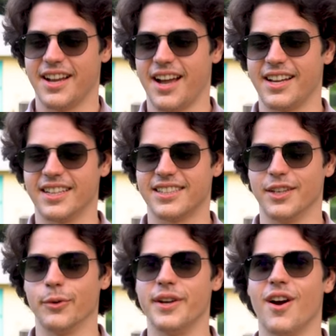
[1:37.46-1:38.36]
I guess
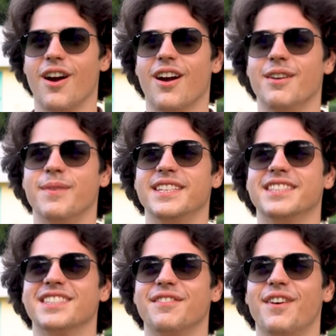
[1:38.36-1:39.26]
here we are,
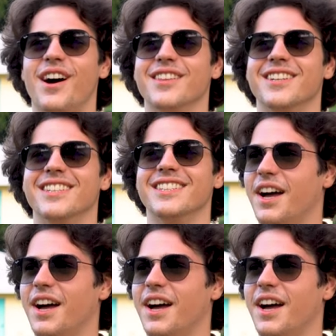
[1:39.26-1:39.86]
Mason's a father.